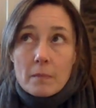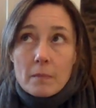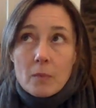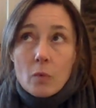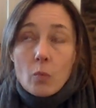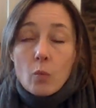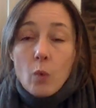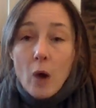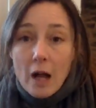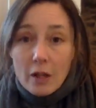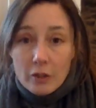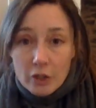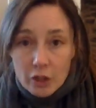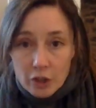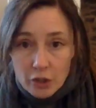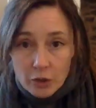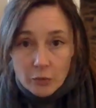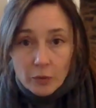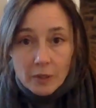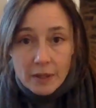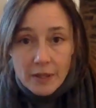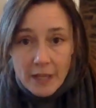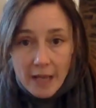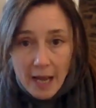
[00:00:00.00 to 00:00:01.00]
while you're
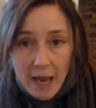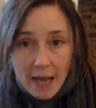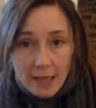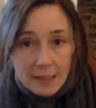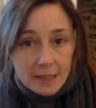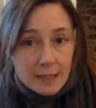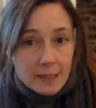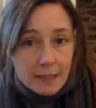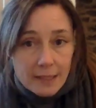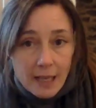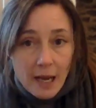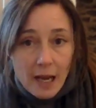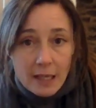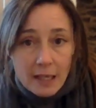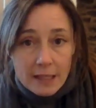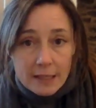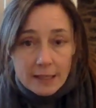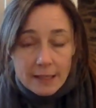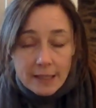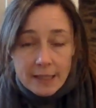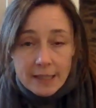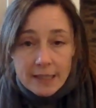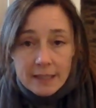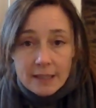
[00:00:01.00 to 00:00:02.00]
doing the
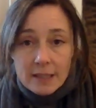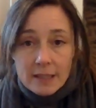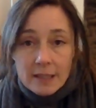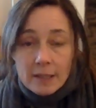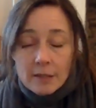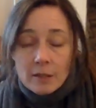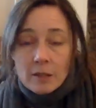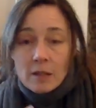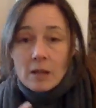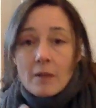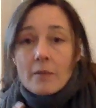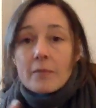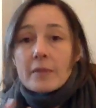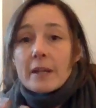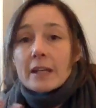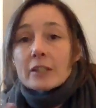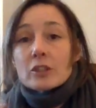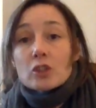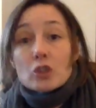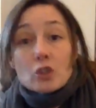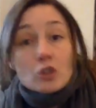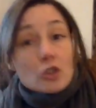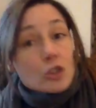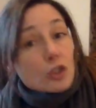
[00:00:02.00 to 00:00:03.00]
exercises,
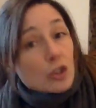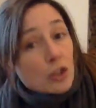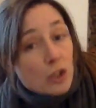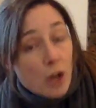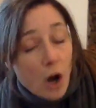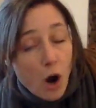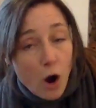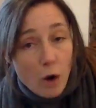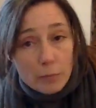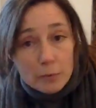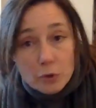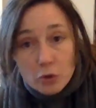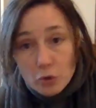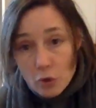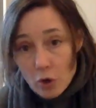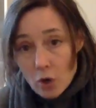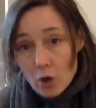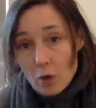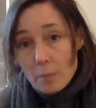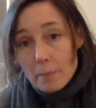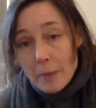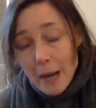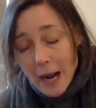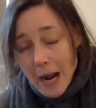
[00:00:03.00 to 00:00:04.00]
then just stop,
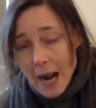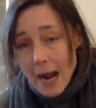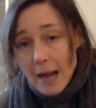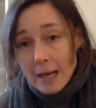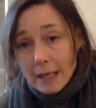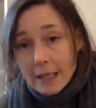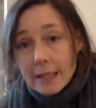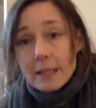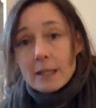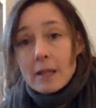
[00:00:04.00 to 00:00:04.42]
draw back,